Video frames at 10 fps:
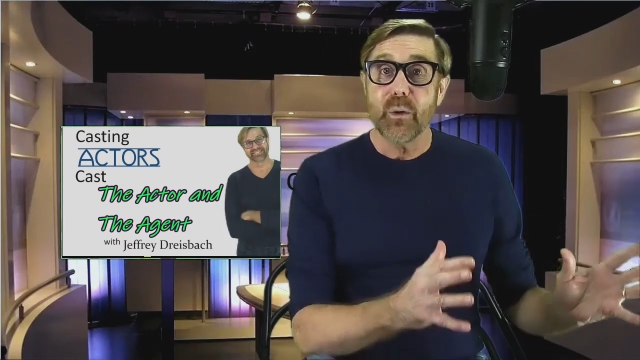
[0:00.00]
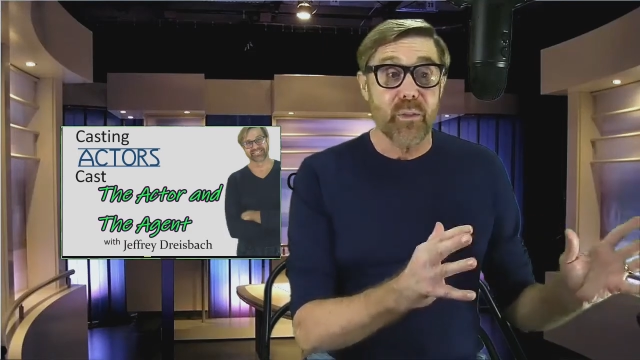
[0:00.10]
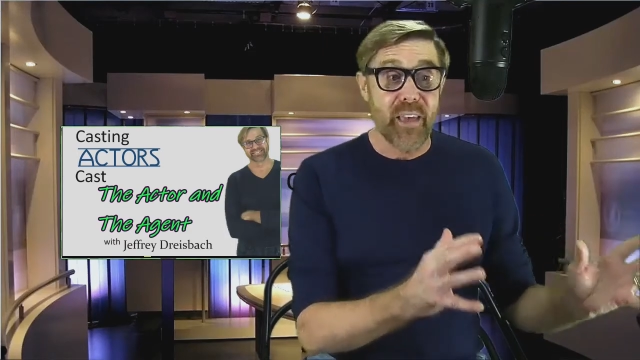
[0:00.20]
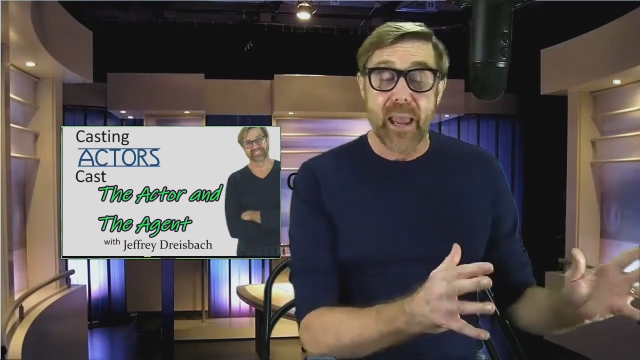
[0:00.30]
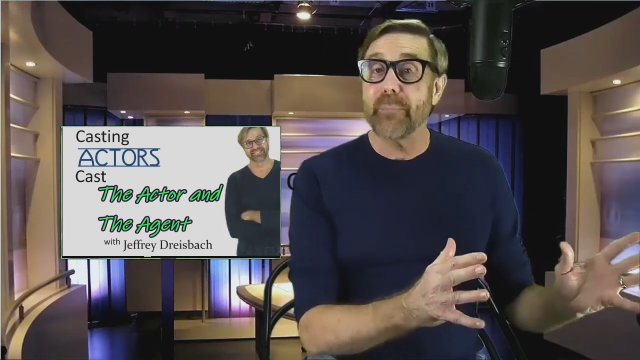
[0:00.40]

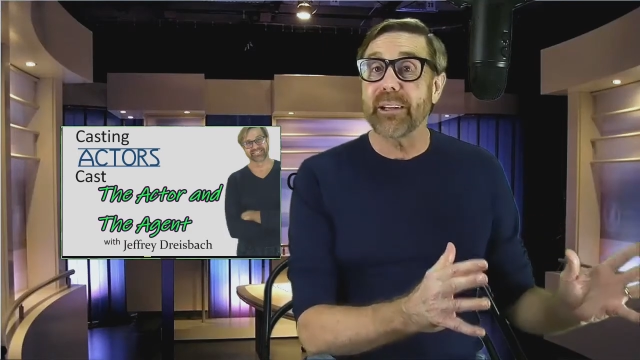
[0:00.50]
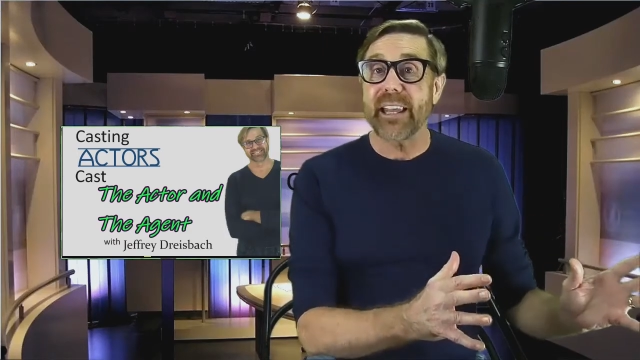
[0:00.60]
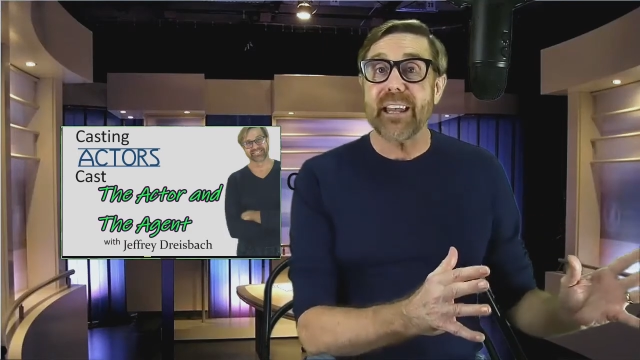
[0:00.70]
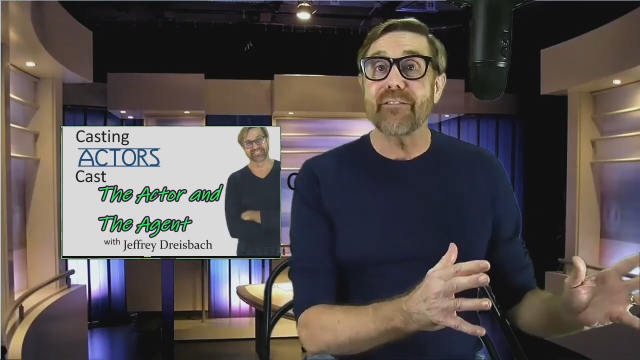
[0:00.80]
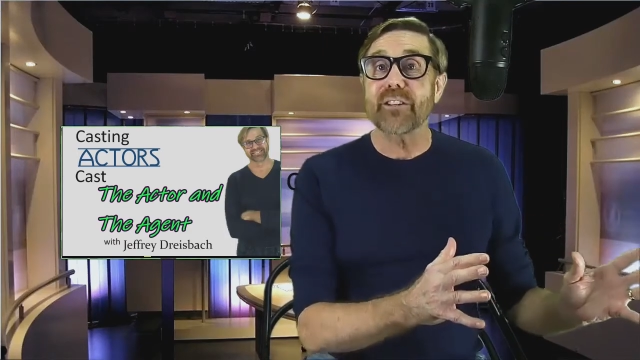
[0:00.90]
who they
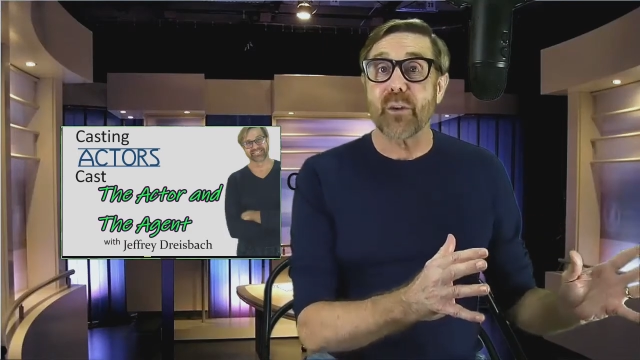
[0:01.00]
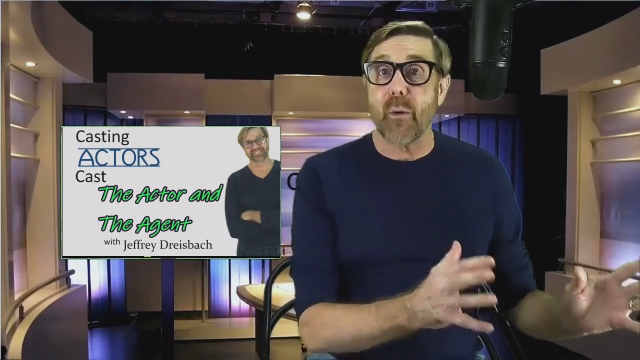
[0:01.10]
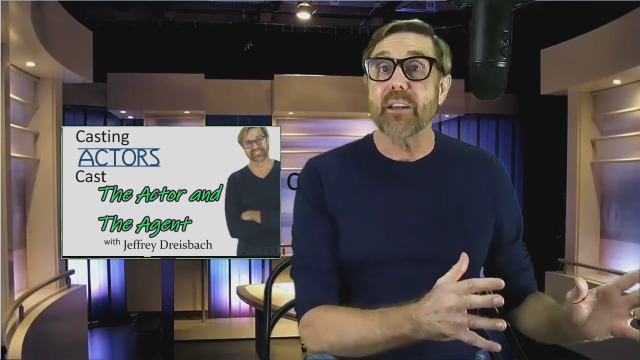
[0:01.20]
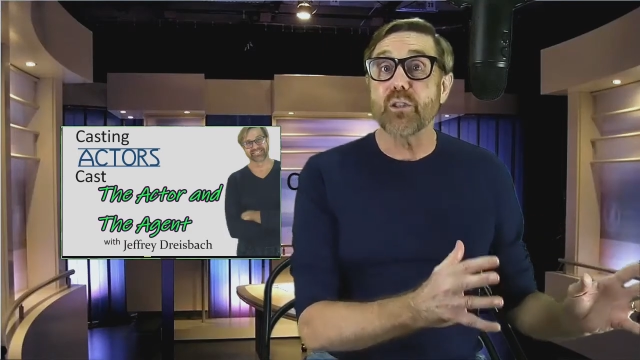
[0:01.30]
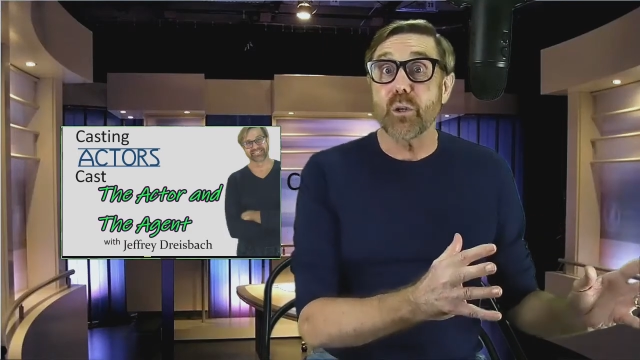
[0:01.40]
believe is
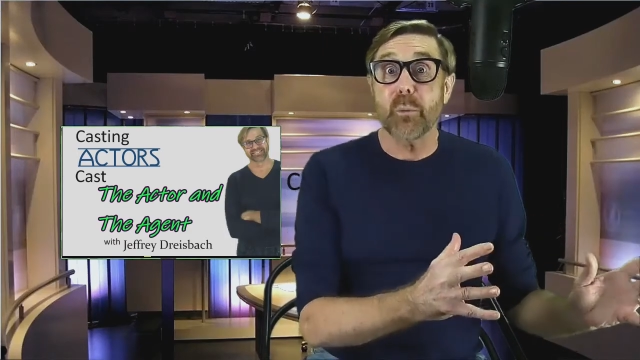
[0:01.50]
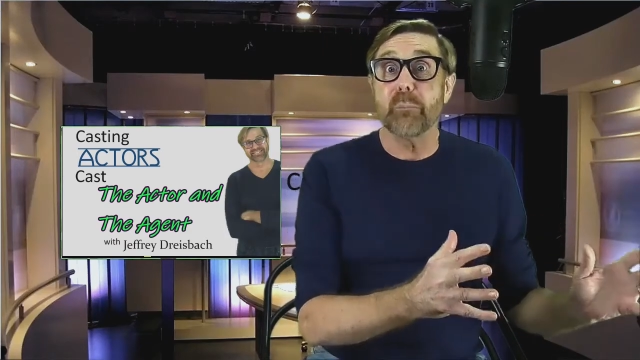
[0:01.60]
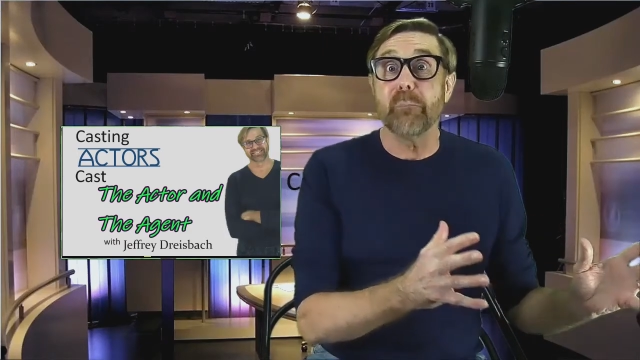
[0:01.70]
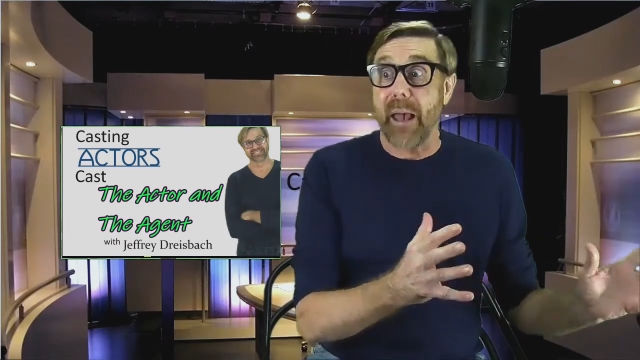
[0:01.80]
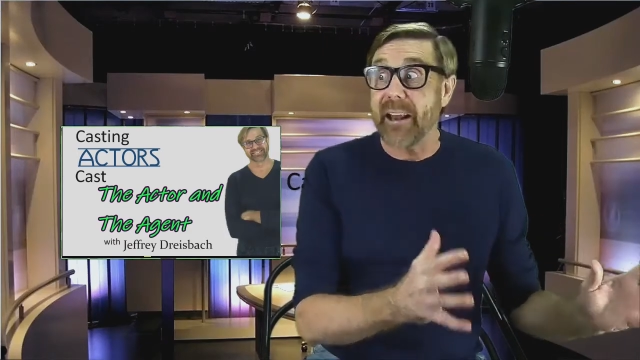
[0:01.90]
going to
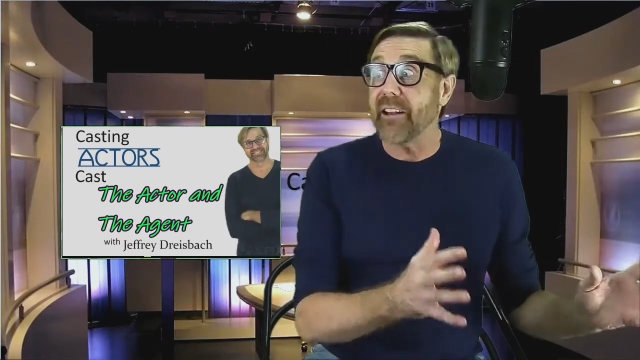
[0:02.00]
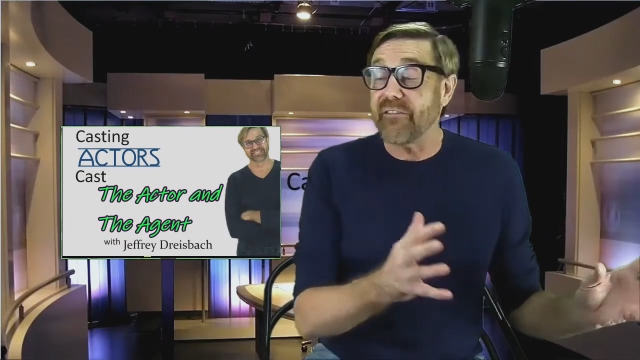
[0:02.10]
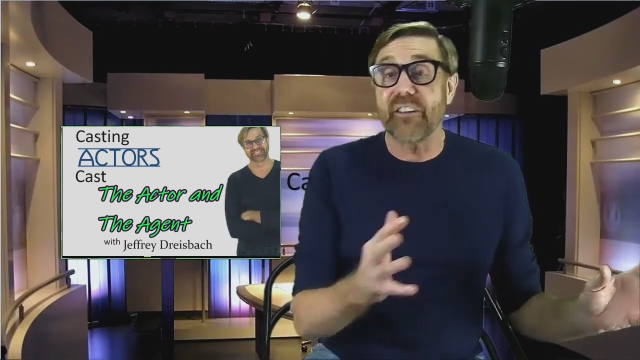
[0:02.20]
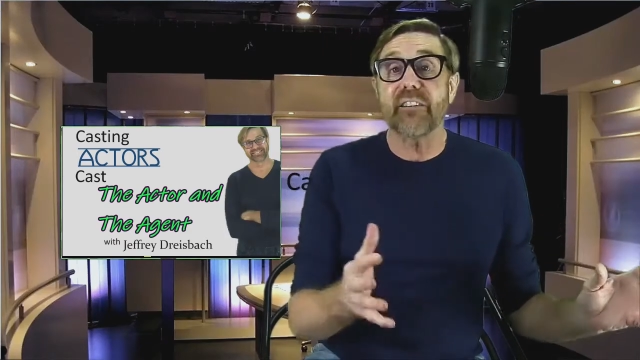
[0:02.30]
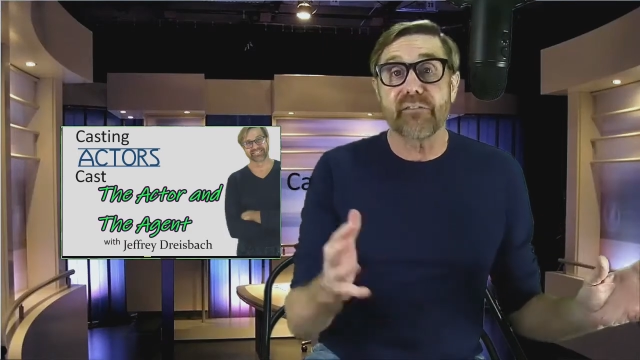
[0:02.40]

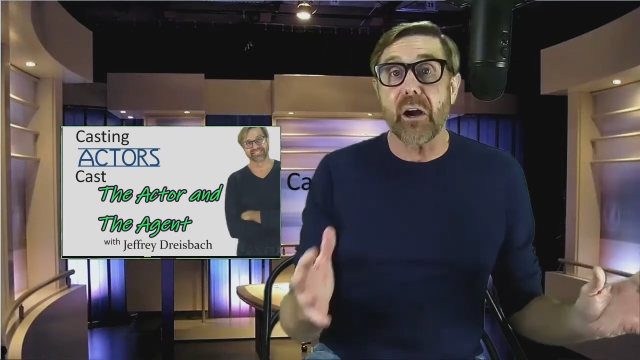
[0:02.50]
benefit